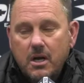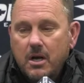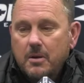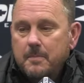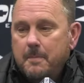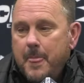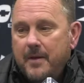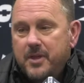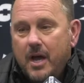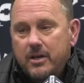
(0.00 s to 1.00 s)

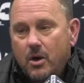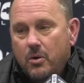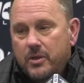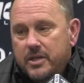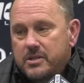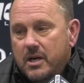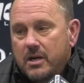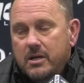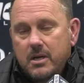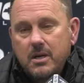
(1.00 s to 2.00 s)
I know
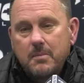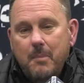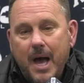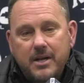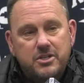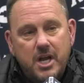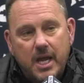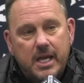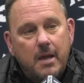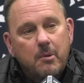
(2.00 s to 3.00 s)
that Matt and
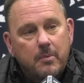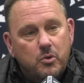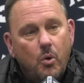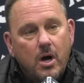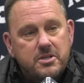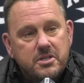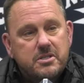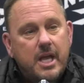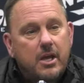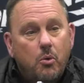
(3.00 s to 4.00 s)
Jay came up to Washington
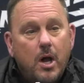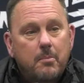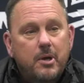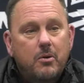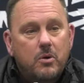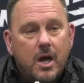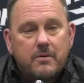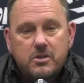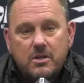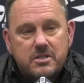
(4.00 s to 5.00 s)
State quite a bit when
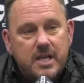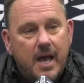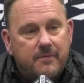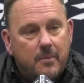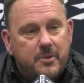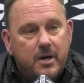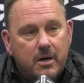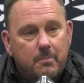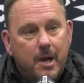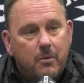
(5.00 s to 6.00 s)
I was on staff up
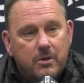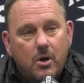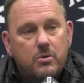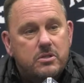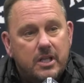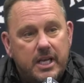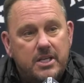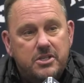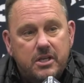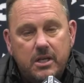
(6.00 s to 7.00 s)
there and met with Coach
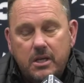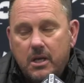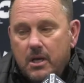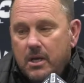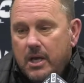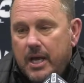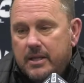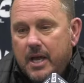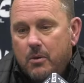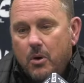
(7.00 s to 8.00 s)
Leach, and
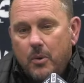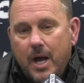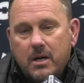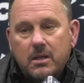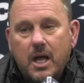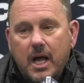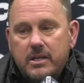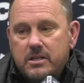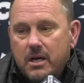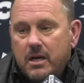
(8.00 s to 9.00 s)
they were around a
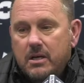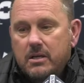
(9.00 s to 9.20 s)
lot,